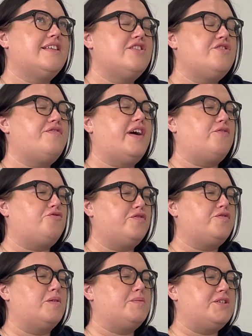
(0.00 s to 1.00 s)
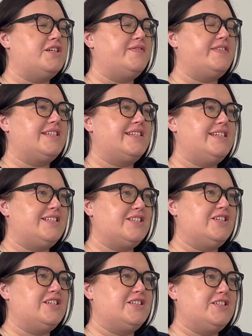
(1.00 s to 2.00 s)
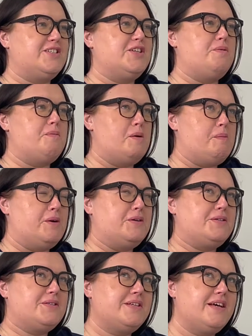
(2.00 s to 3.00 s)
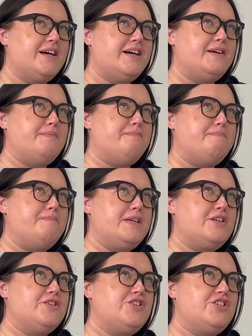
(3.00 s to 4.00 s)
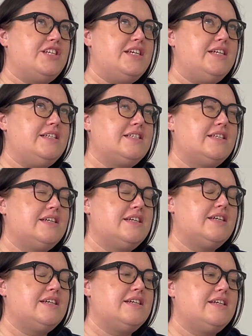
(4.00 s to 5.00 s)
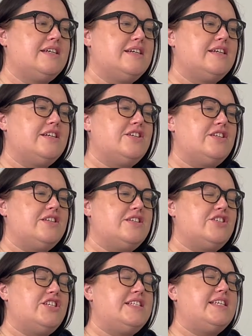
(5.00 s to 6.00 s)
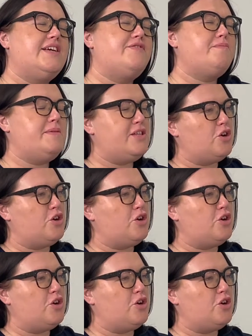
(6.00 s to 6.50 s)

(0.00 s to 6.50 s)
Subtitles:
the founder of Top Service, Lisa Carter, so my boss, because she's given me the